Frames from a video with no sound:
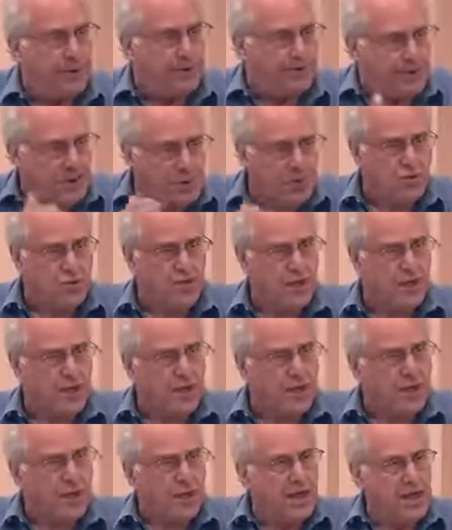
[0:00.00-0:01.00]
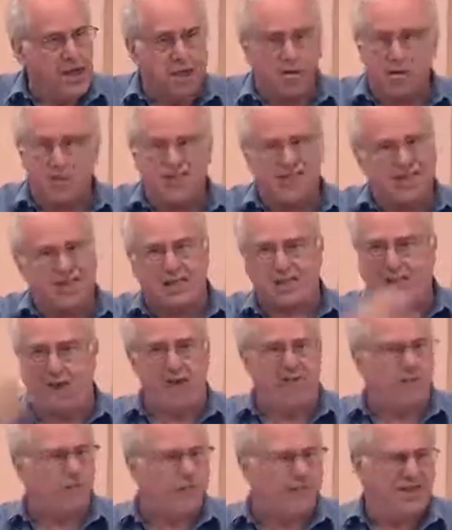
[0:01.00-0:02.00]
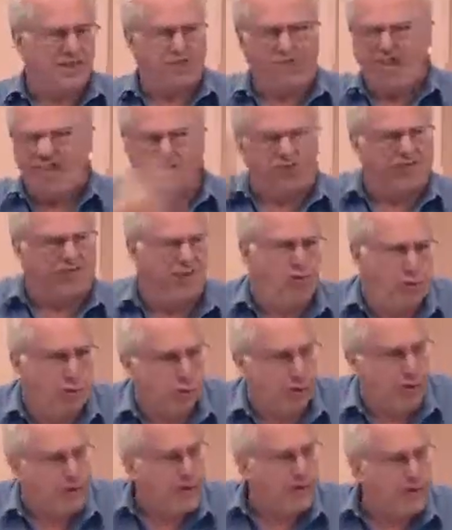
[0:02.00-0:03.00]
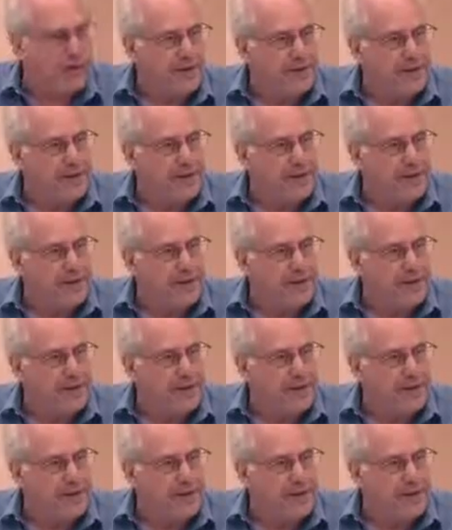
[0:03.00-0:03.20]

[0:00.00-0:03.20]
and use it, your sex life will be transformed.